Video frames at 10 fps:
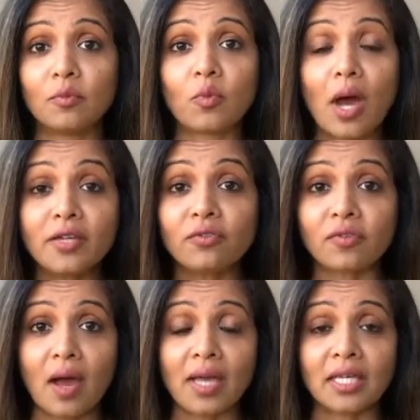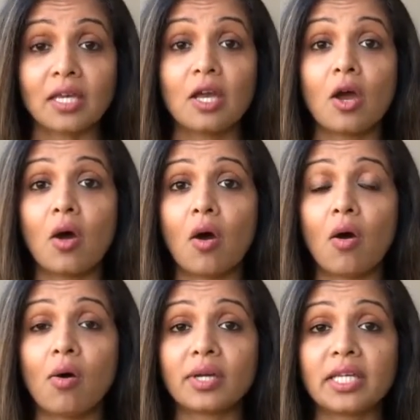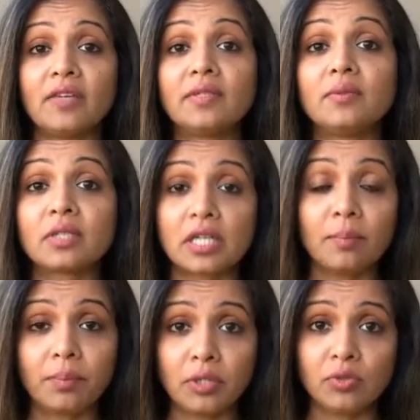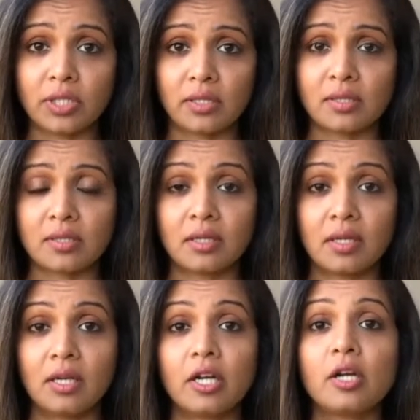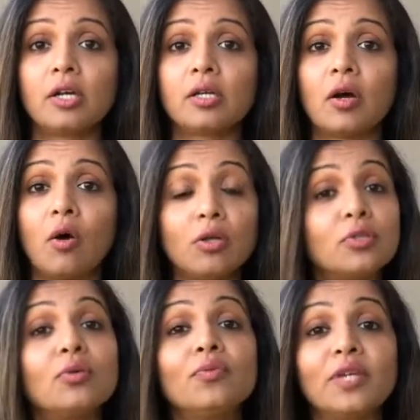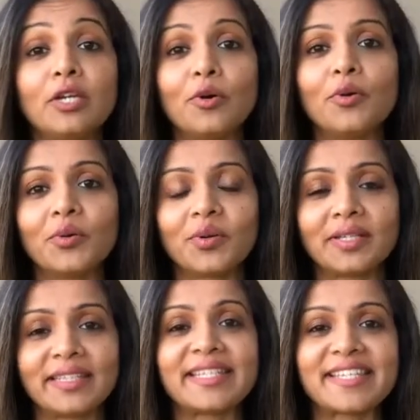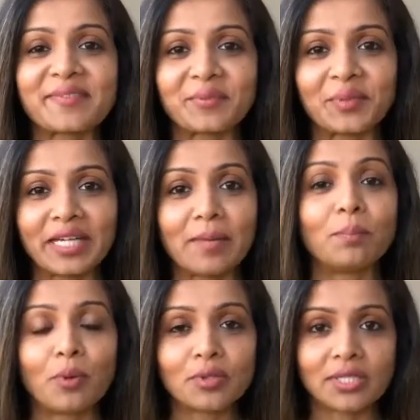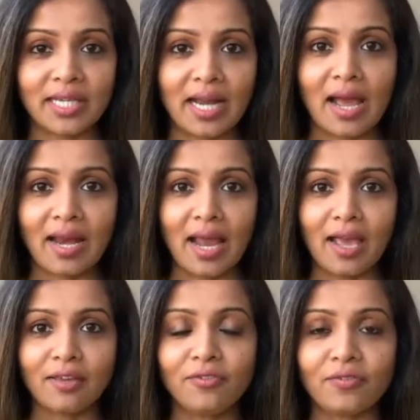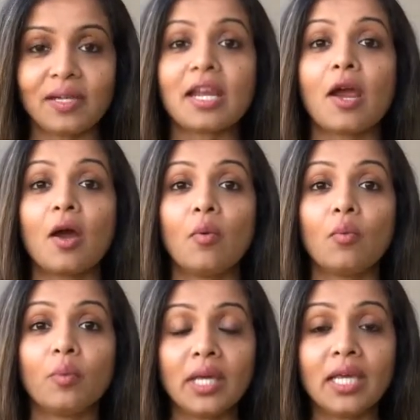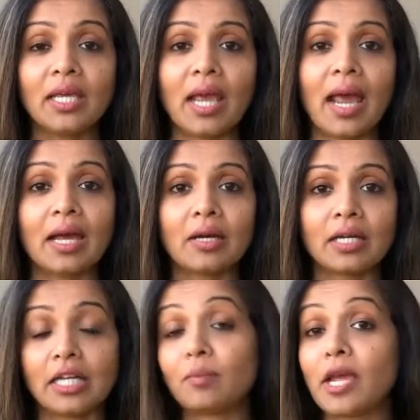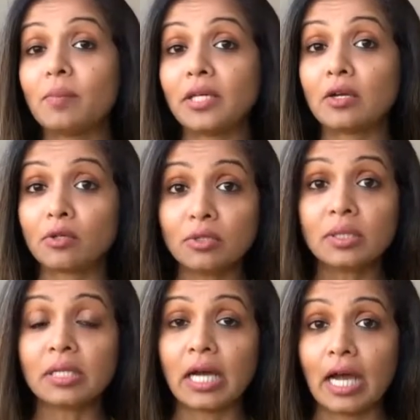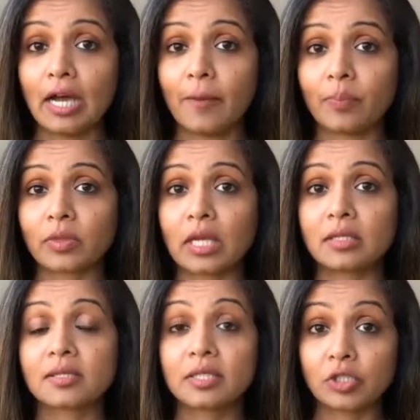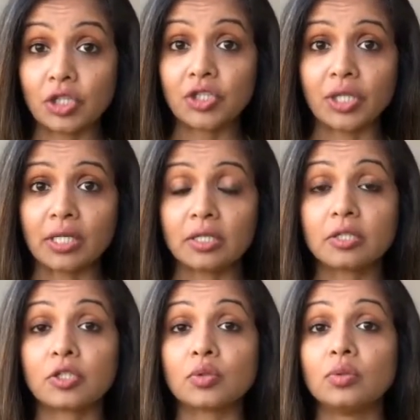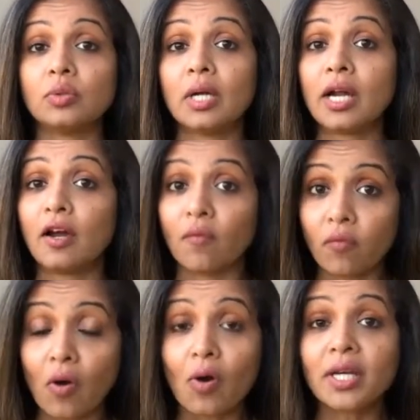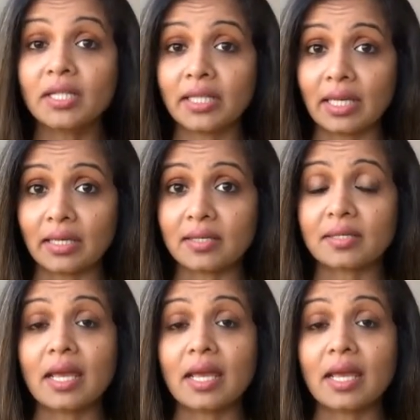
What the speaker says: Wi-Fi or even computers. Although we know this is important in our life, we it may be a good suggestion to avoid these